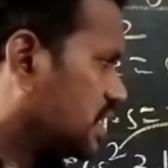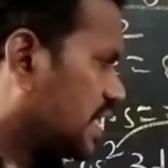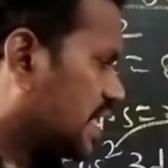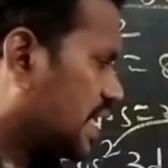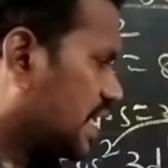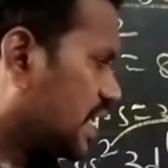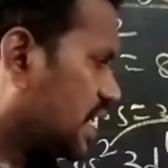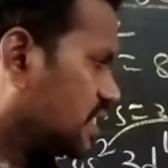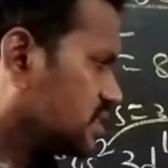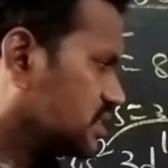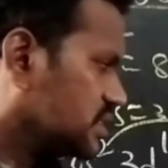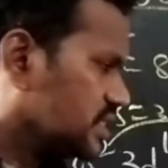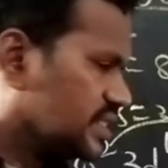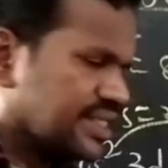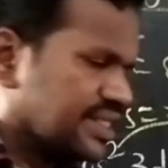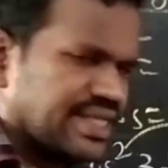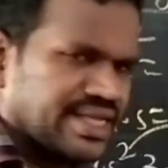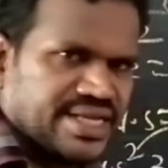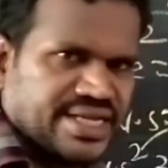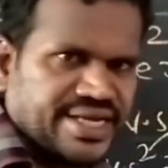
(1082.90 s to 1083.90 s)
as
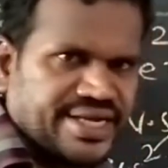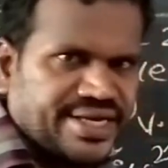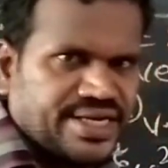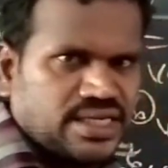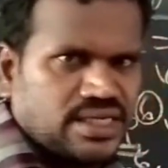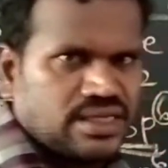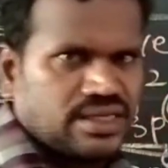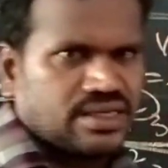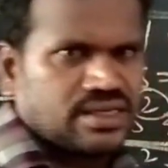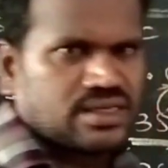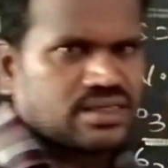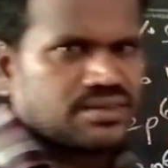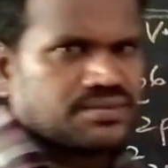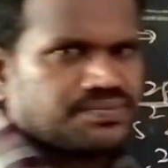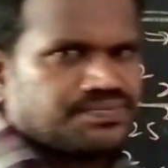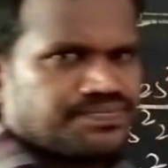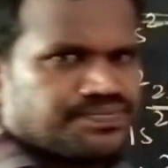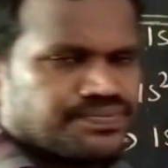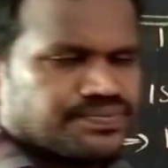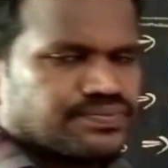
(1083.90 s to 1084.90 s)
8.
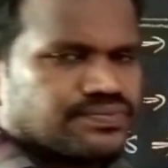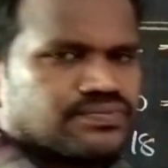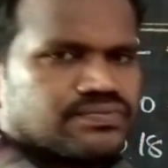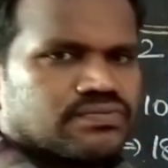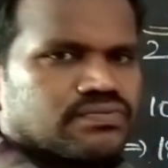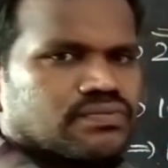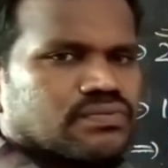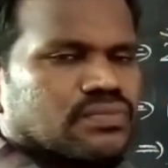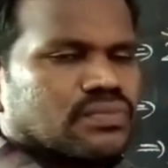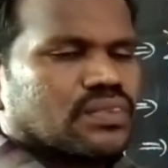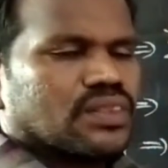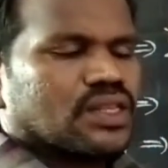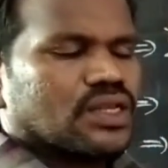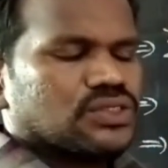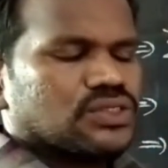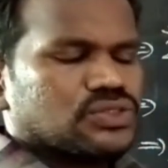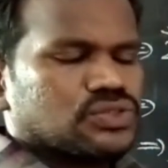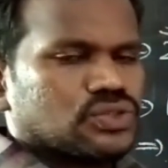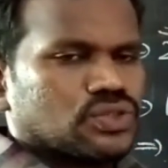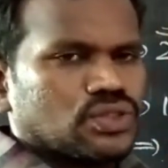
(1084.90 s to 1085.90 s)

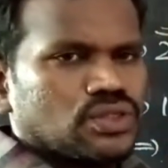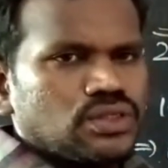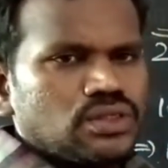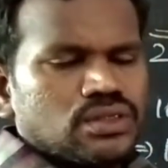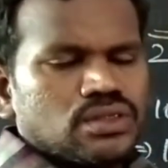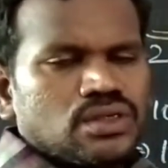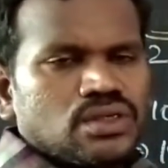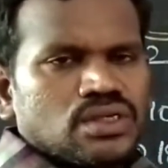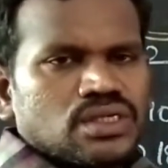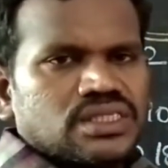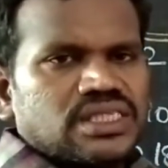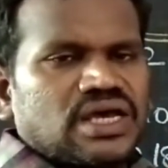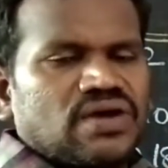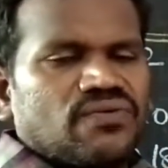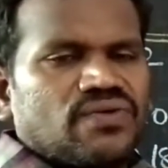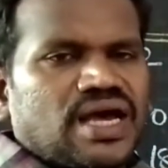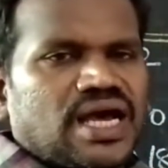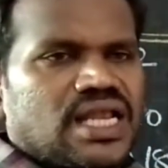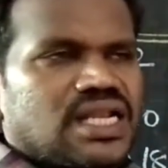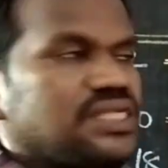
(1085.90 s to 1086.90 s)
So the
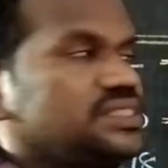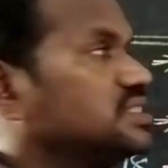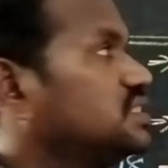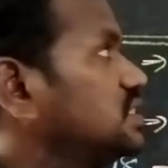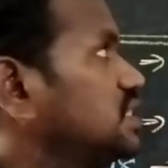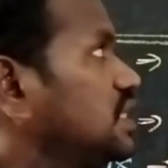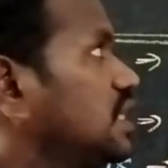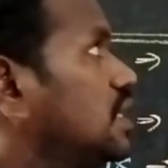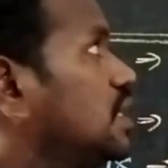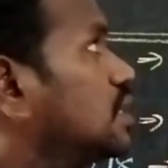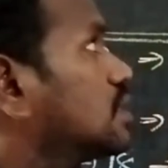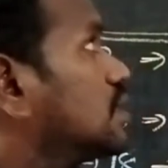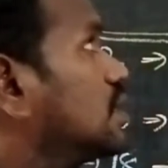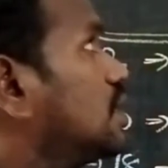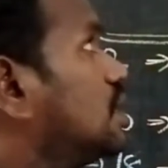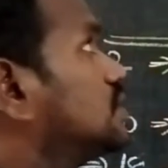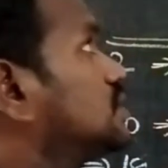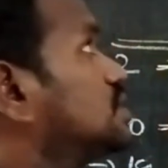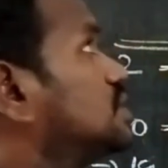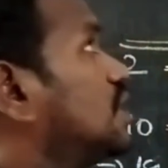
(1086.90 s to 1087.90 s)
valency
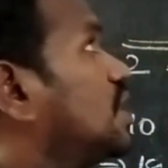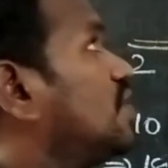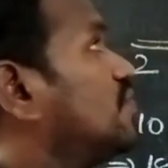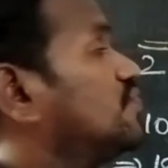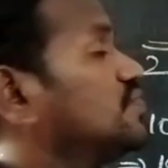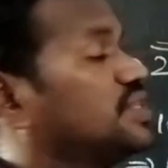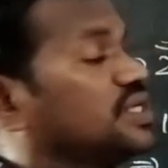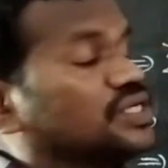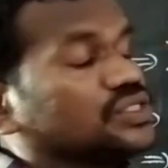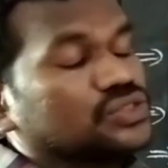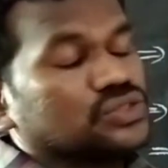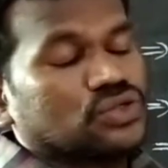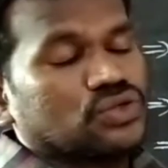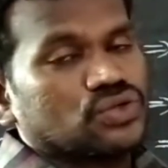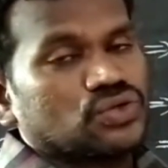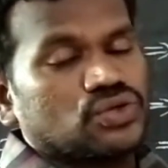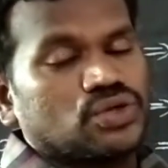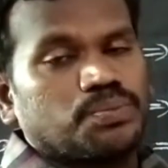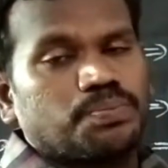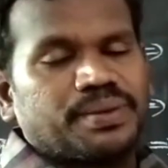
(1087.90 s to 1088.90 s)
electrons of this
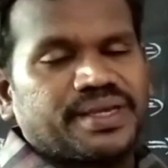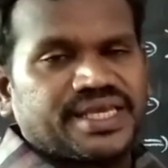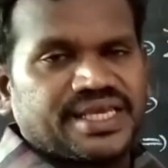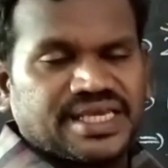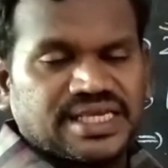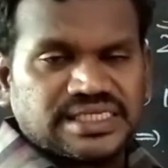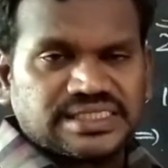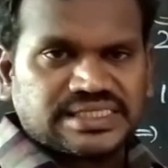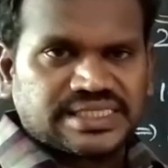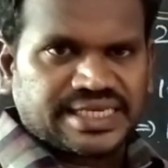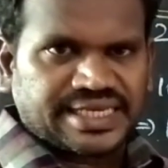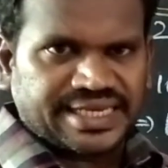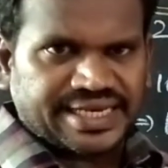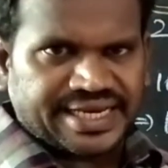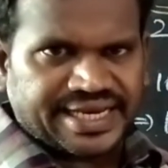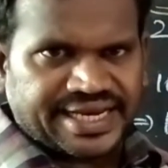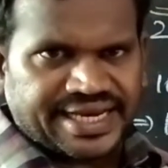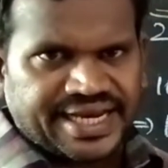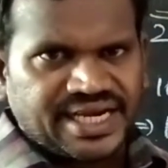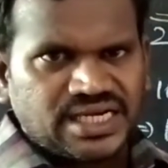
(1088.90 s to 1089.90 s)
group is
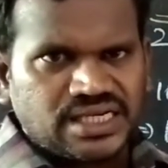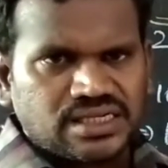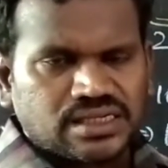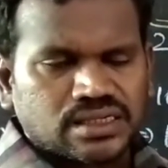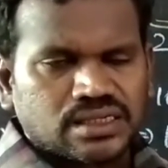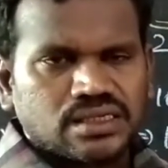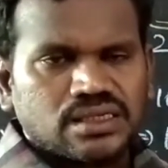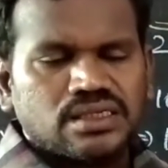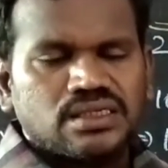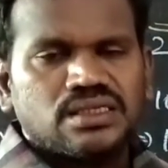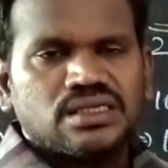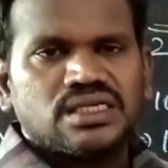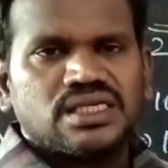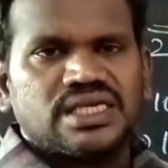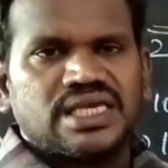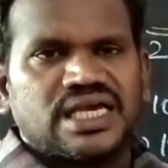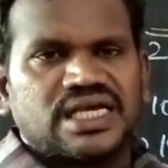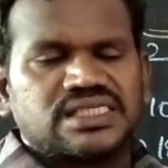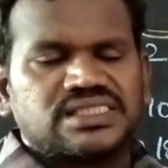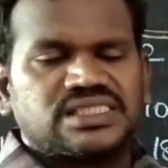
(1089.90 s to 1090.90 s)
8
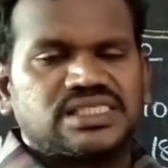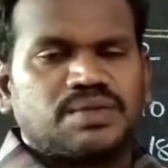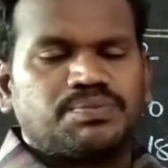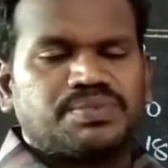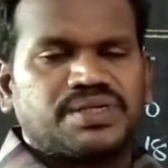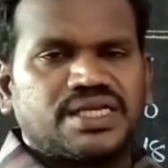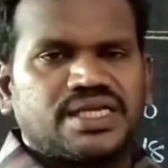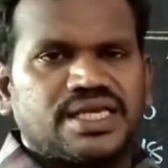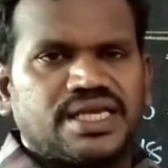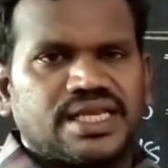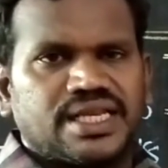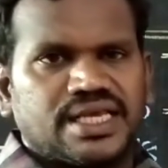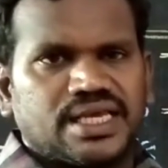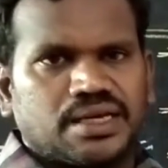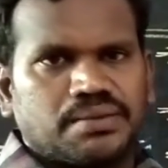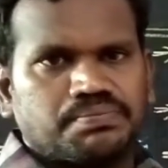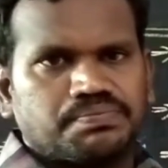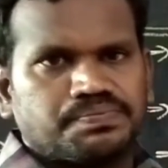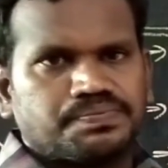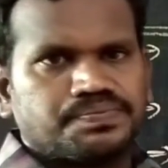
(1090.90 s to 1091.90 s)
except
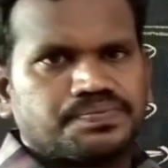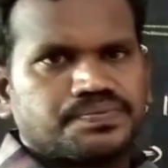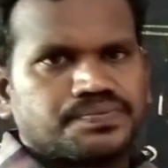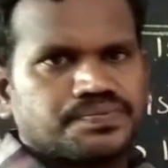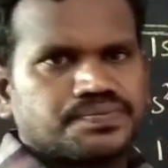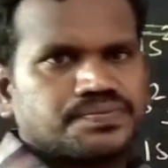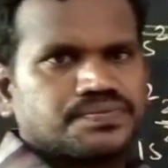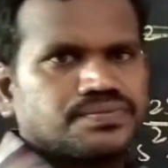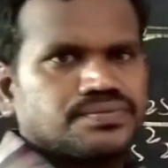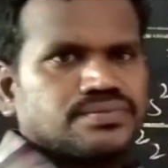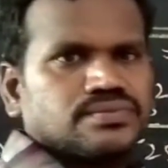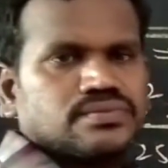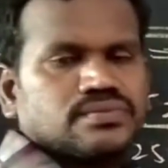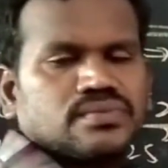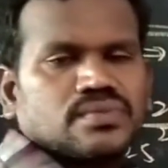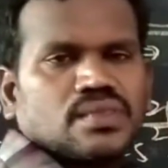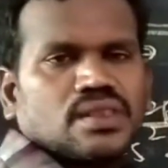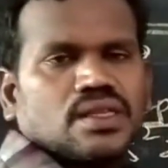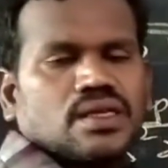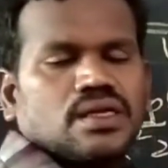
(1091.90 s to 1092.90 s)
helium.
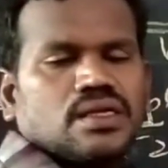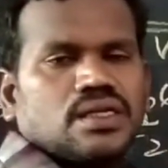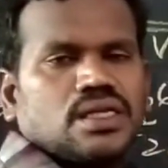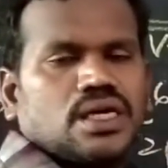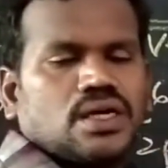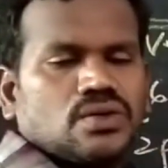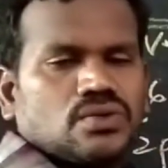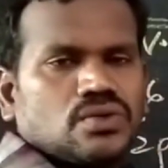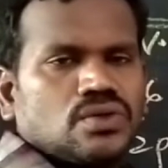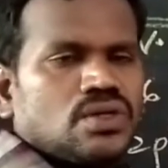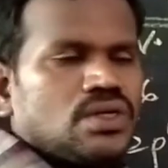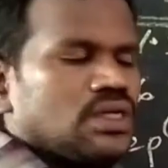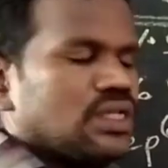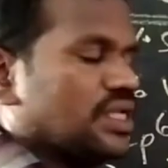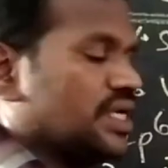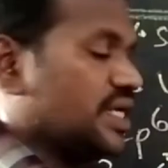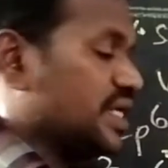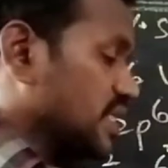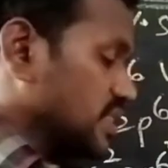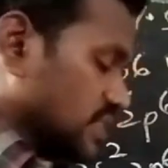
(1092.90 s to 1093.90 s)
Now,
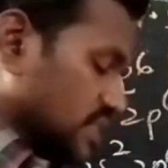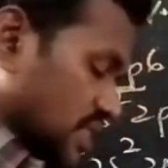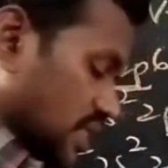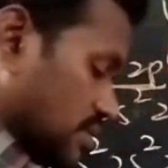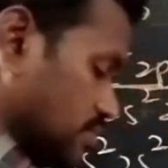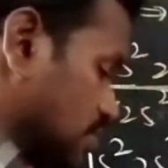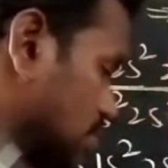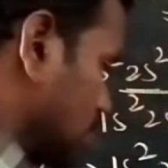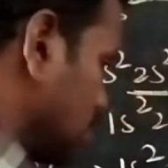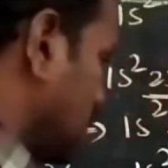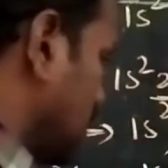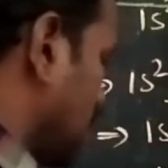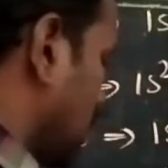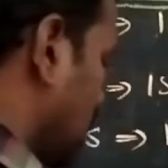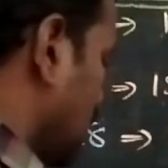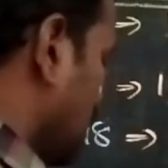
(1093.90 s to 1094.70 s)
let us come to the